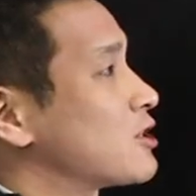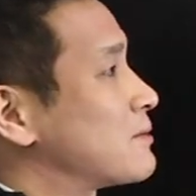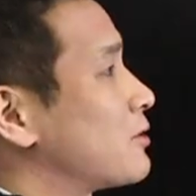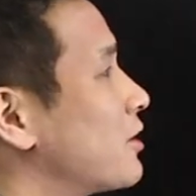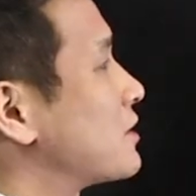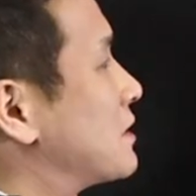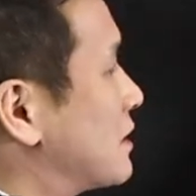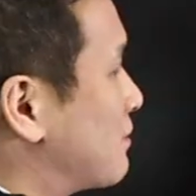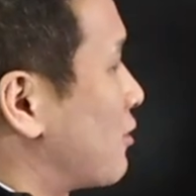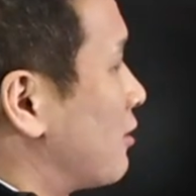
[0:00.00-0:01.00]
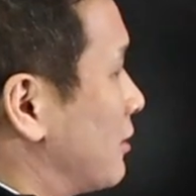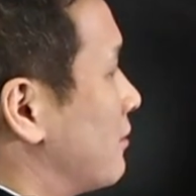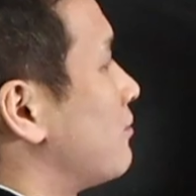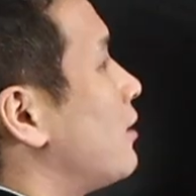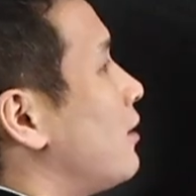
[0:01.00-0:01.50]
asymptotics to this
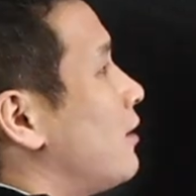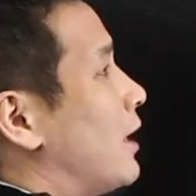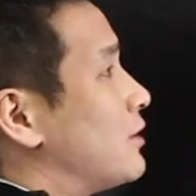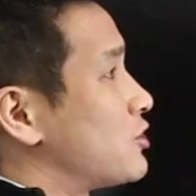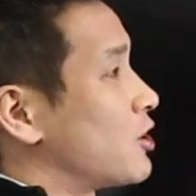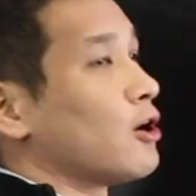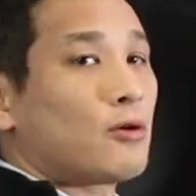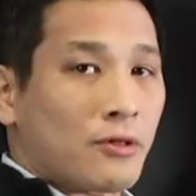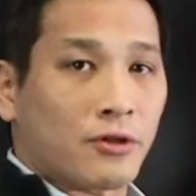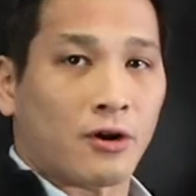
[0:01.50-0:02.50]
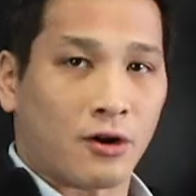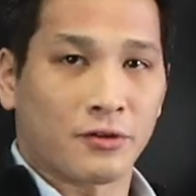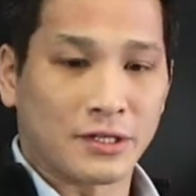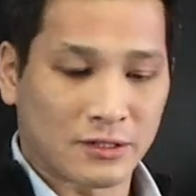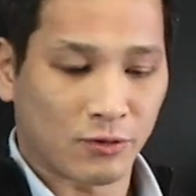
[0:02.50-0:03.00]
problem and show that there are
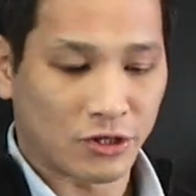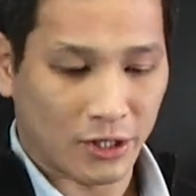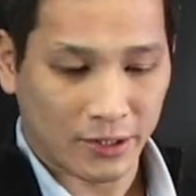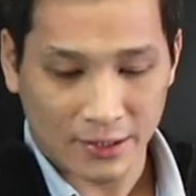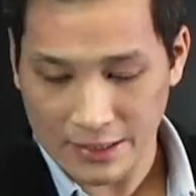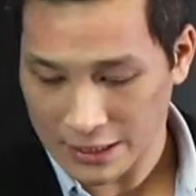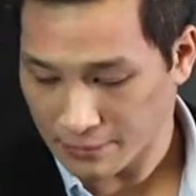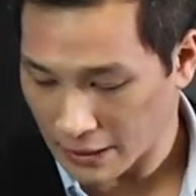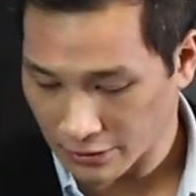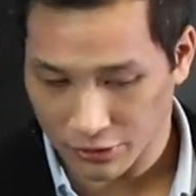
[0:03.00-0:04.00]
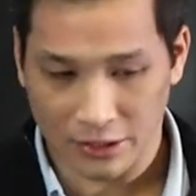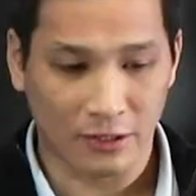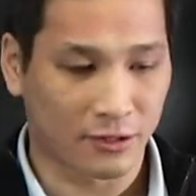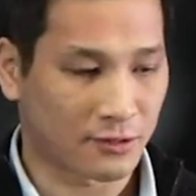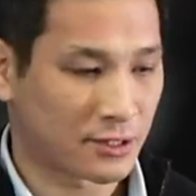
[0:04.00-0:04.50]
these switchings, these exponentially
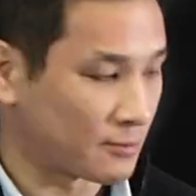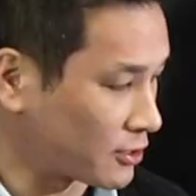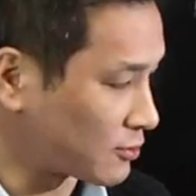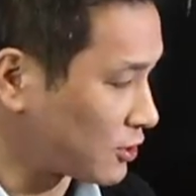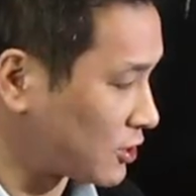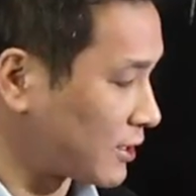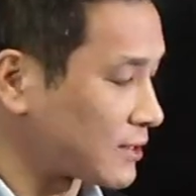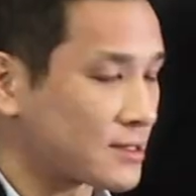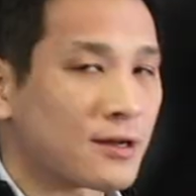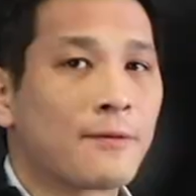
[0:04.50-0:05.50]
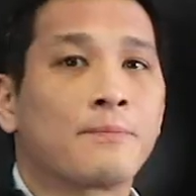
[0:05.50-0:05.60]
small switchings,